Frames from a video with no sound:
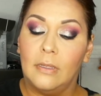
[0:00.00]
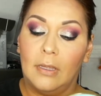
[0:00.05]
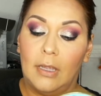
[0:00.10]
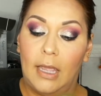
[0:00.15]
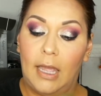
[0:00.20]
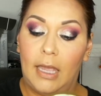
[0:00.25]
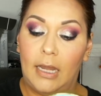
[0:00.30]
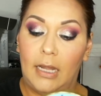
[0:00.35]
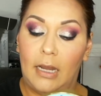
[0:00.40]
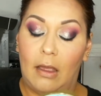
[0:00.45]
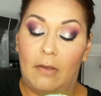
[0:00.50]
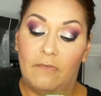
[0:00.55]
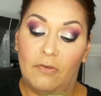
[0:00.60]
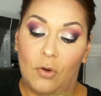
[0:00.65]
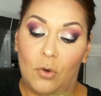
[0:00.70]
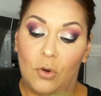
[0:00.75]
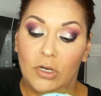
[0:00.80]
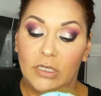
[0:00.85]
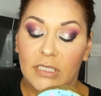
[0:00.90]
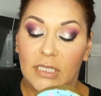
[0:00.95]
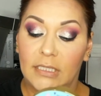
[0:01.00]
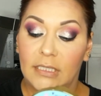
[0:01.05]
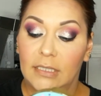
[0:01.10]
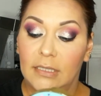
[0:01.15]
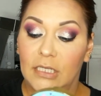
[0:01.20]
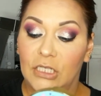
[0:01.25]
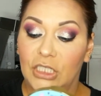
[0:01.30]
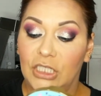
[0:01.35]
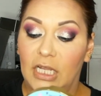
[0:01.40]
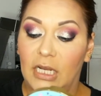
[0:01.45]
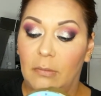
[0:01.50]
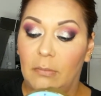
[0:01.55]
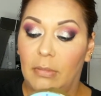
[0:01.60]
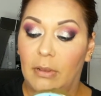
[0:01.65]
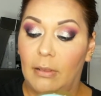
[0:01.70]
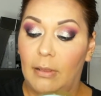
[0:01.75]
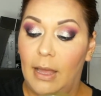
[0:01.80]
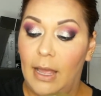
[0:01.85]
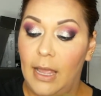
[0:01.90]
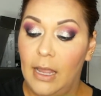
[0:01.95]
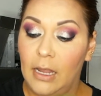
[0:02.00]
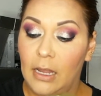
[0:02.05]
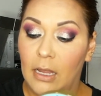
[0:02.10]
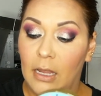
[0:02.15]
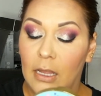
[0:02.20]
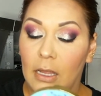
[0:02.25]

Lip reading: and of course it's in the shade black.